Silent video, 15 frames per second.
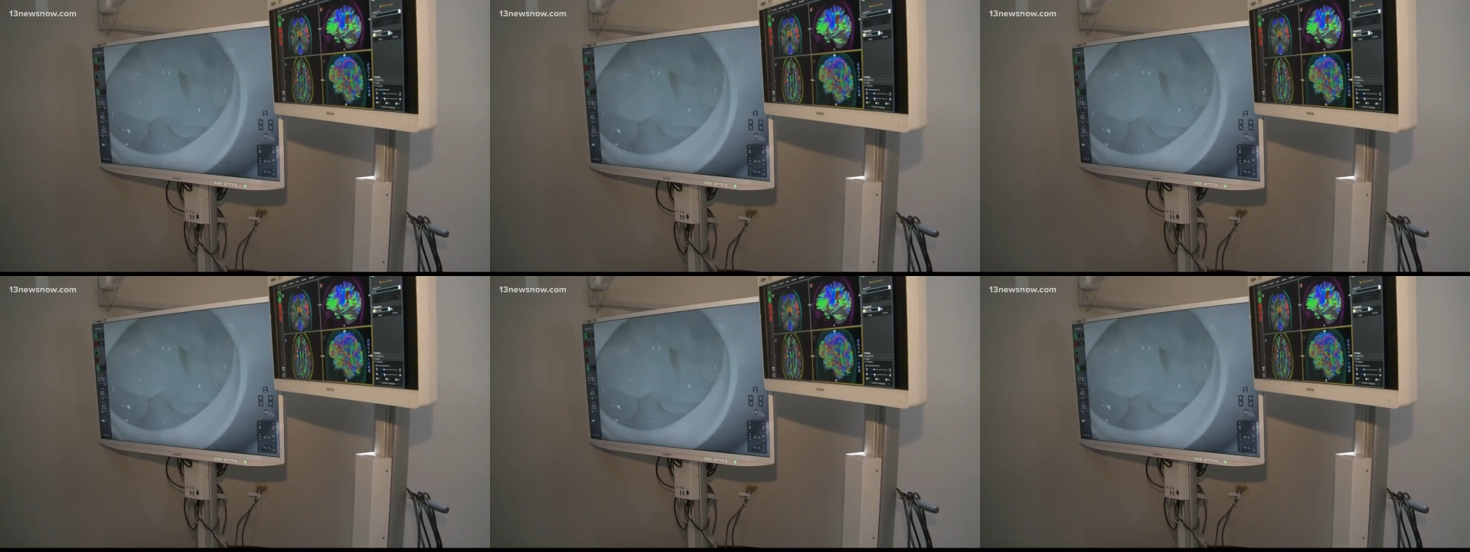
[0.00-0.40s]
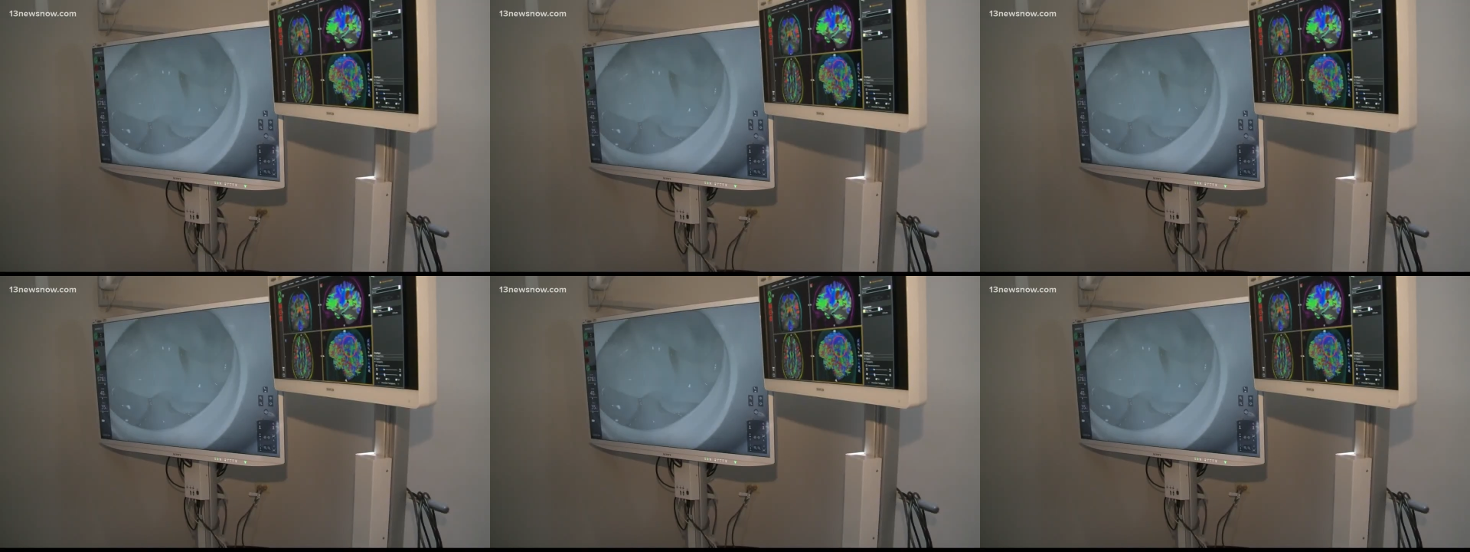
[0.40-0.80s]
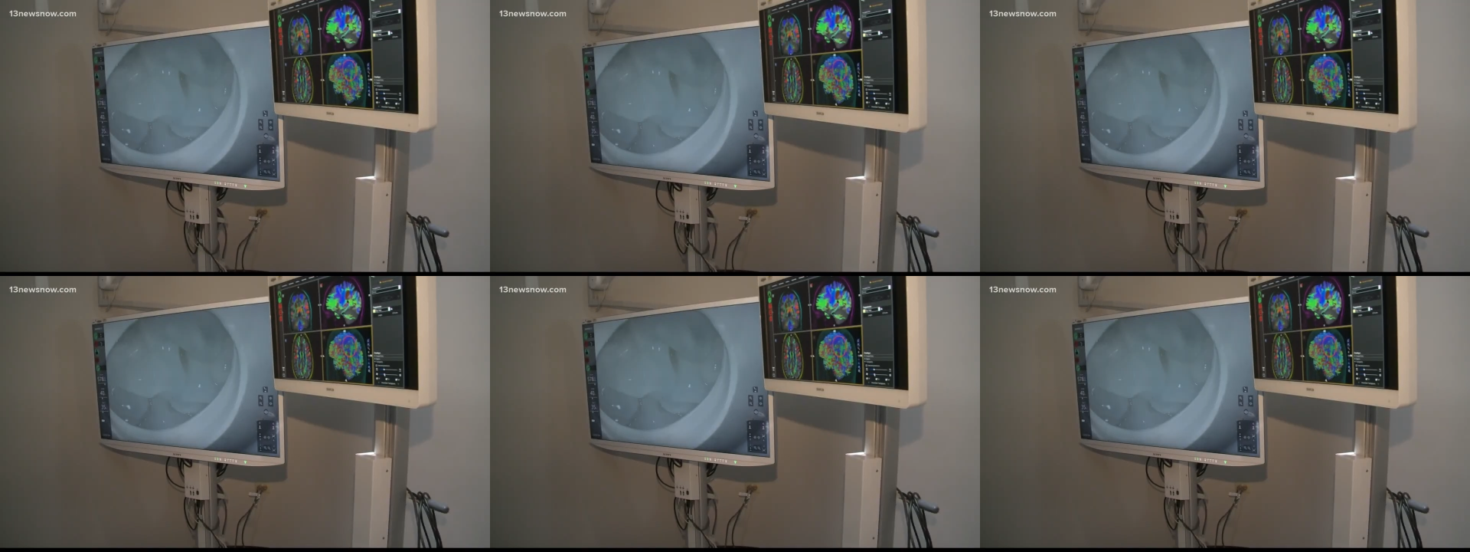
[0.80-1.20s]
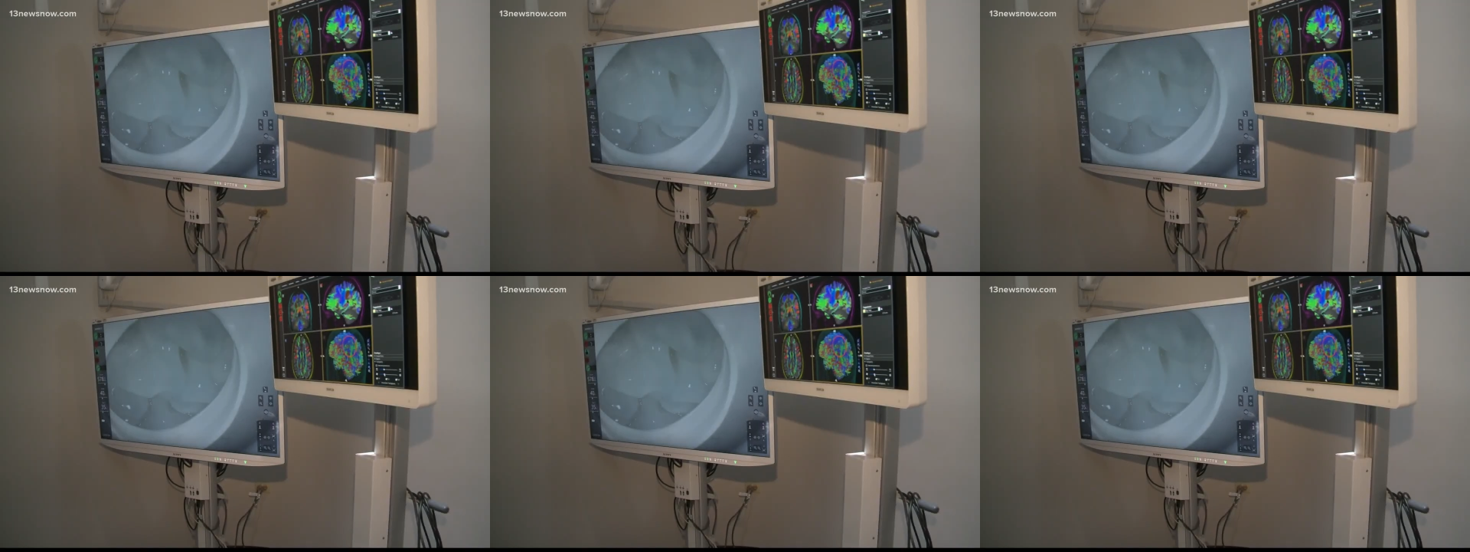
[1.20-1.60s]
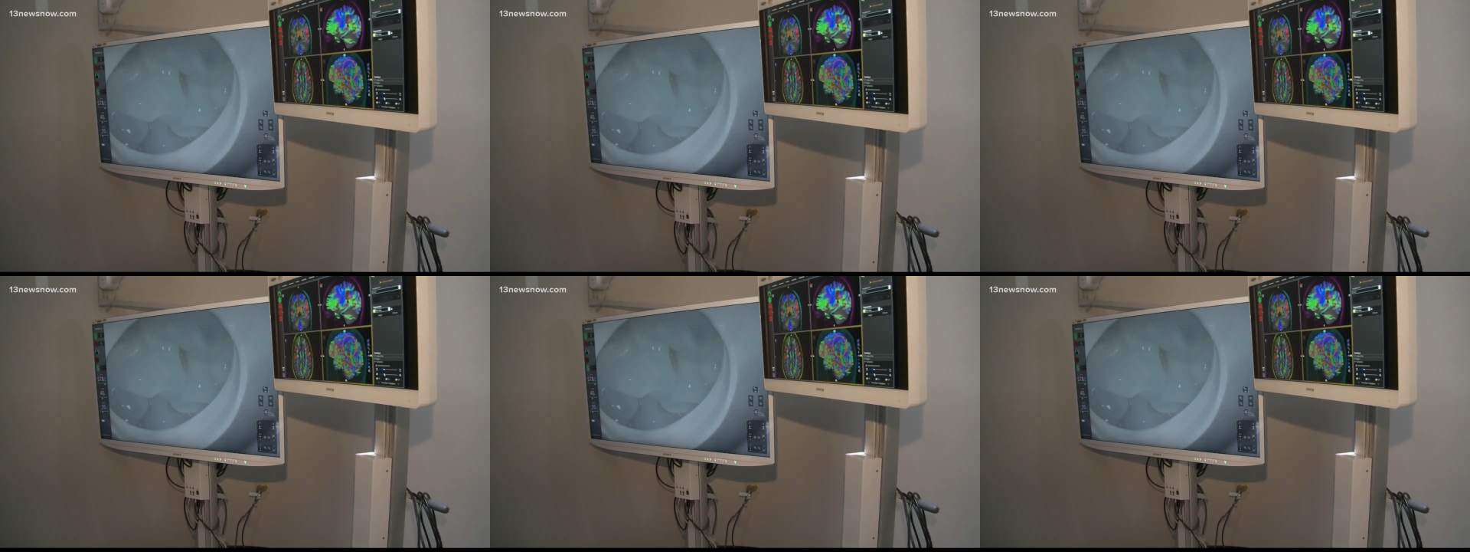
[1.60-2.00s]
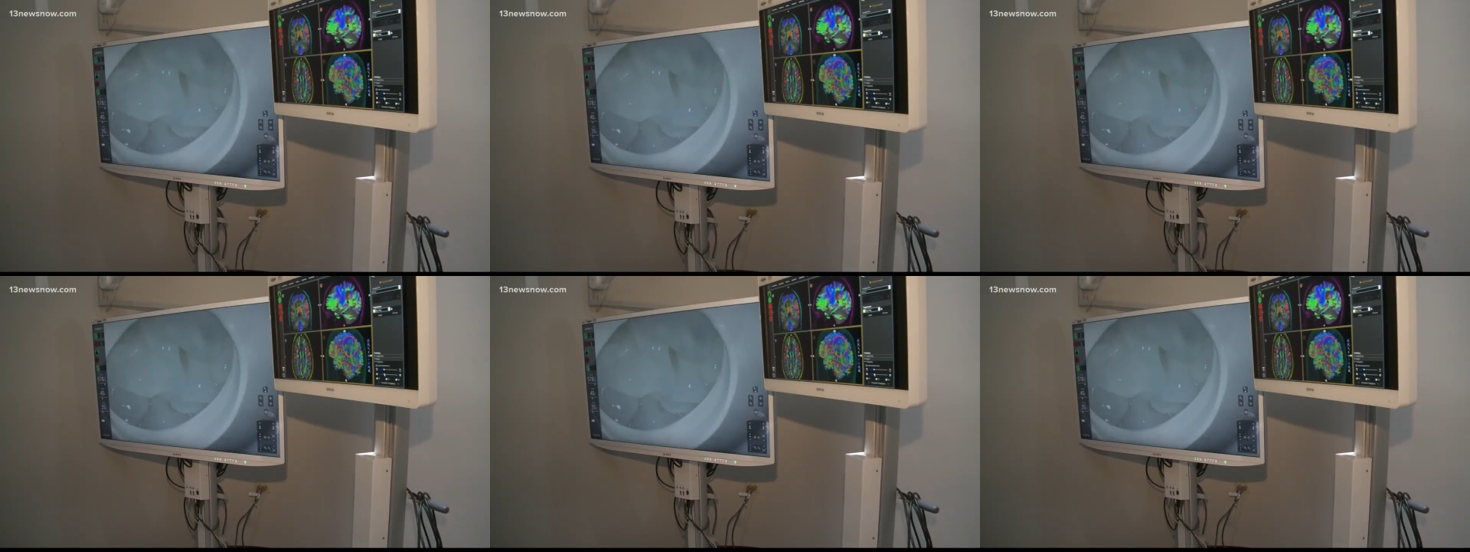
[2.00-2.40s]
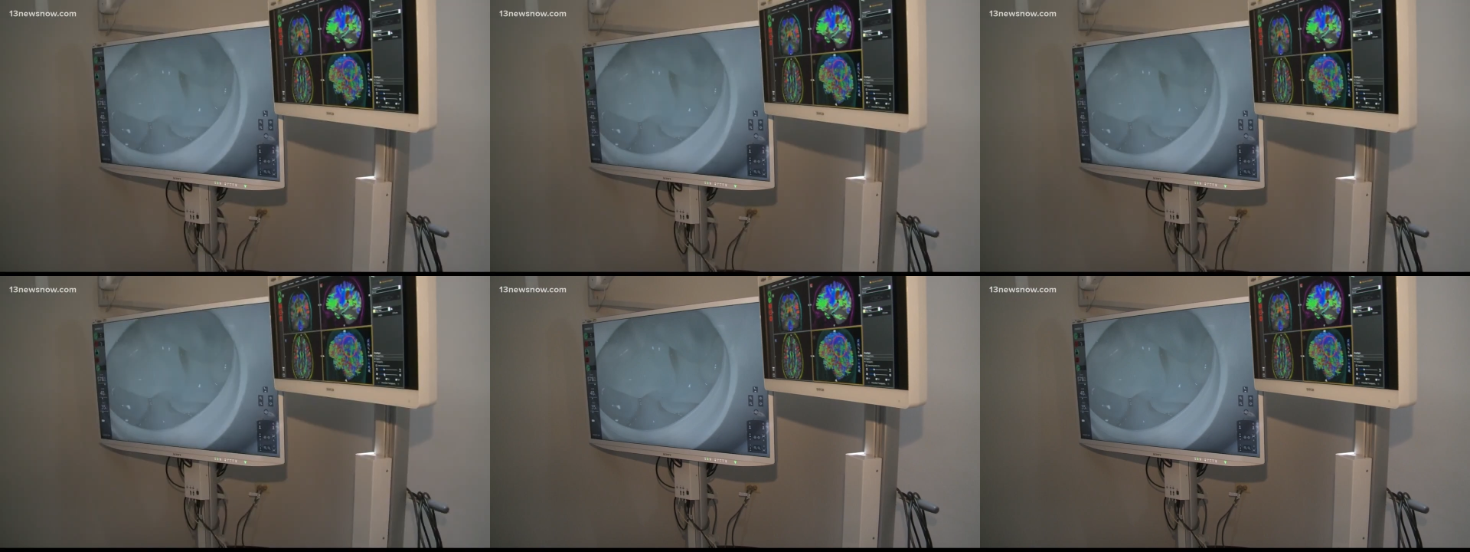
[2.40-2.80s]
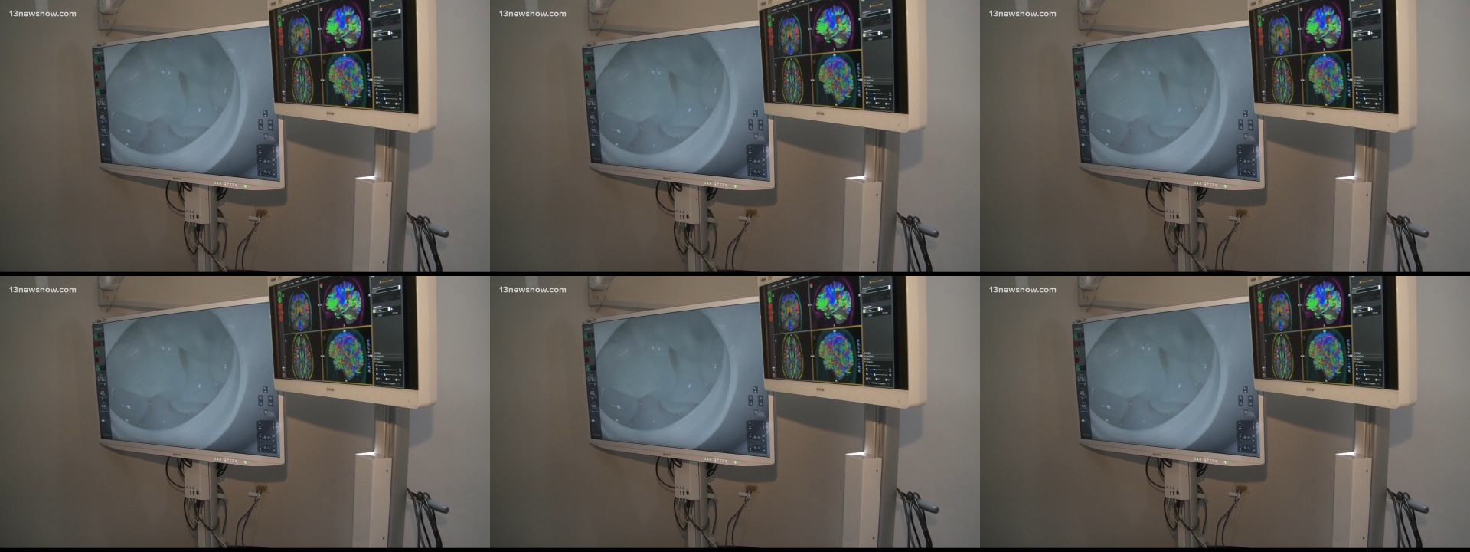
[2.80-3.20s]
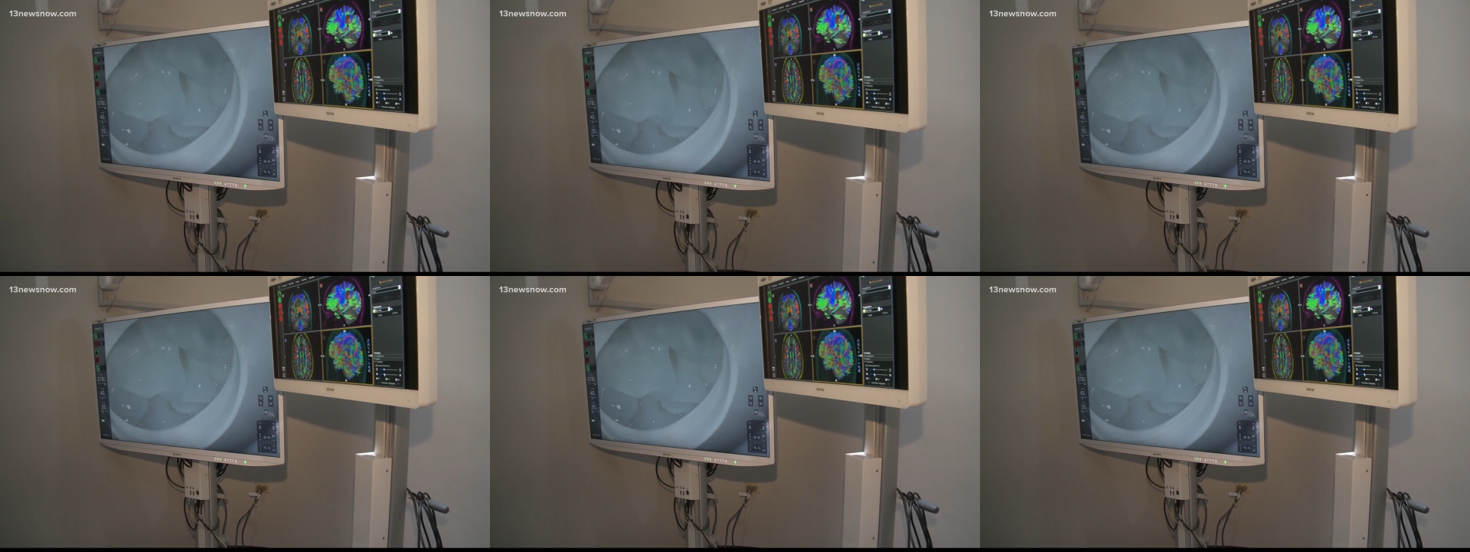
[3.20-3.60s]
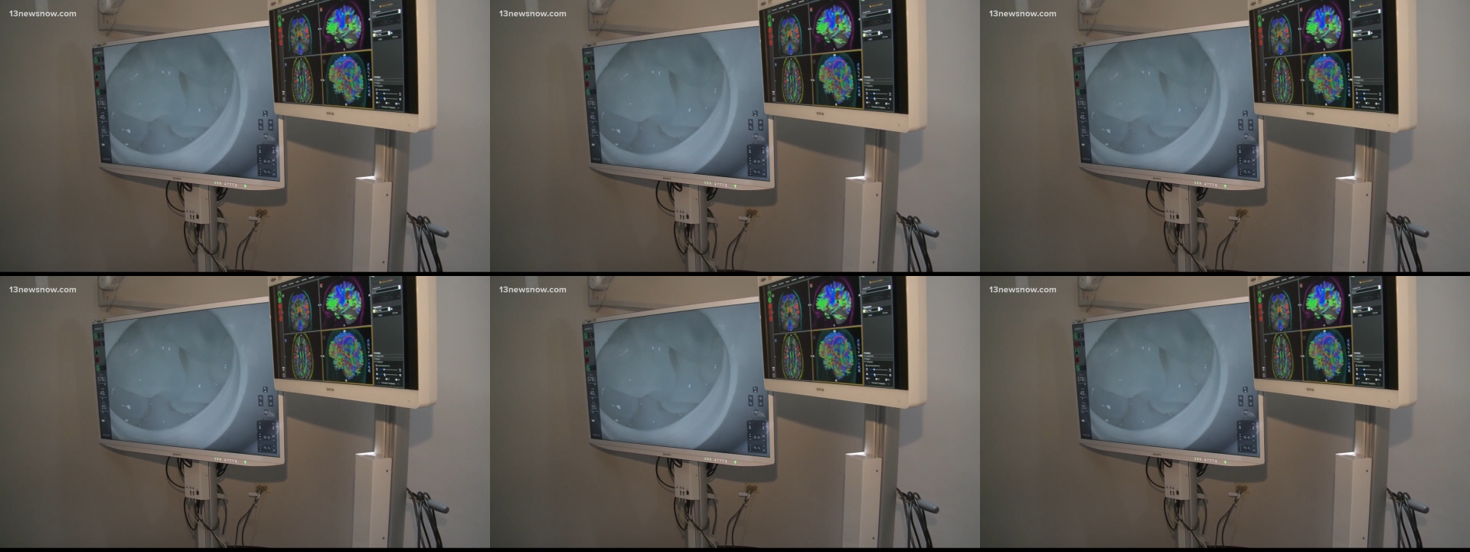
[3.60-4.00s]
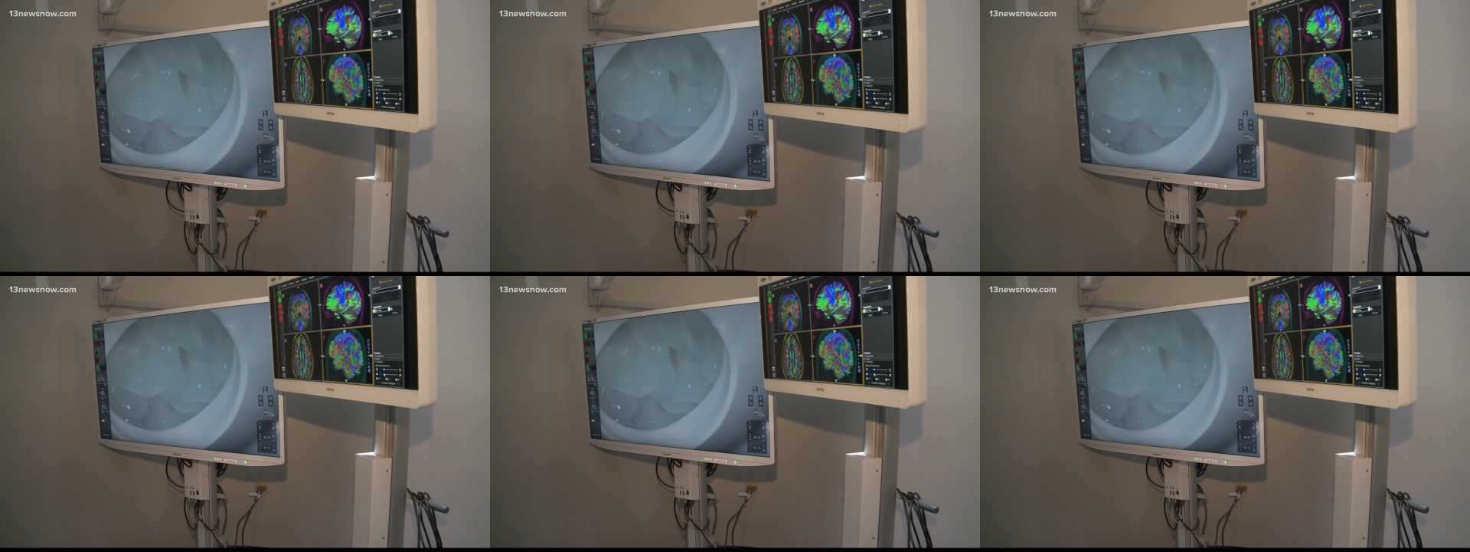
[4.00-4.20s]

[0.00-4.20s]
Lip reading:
No face is visible, so there are no lips to read.